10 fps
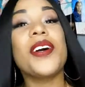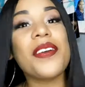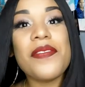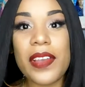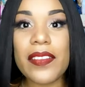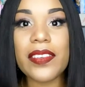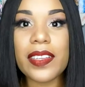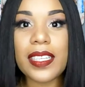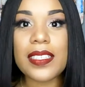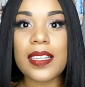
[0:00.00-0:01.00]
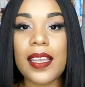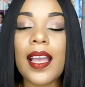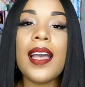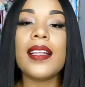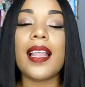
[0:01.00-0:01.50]
look very
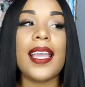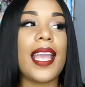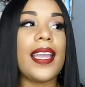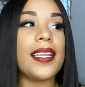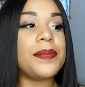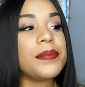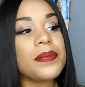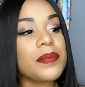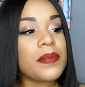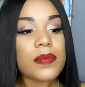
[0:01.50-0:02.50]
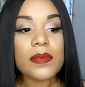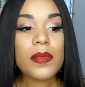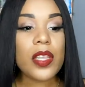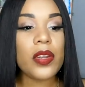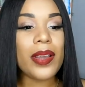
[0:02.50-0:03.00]
realistic. Like, and
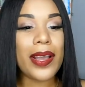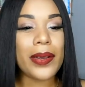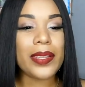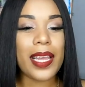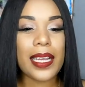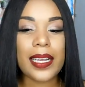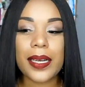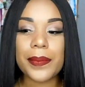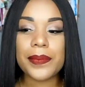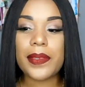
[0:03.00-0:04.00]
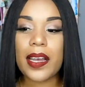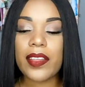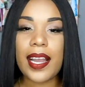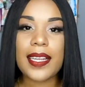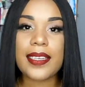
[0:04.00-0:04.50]
you know how like the other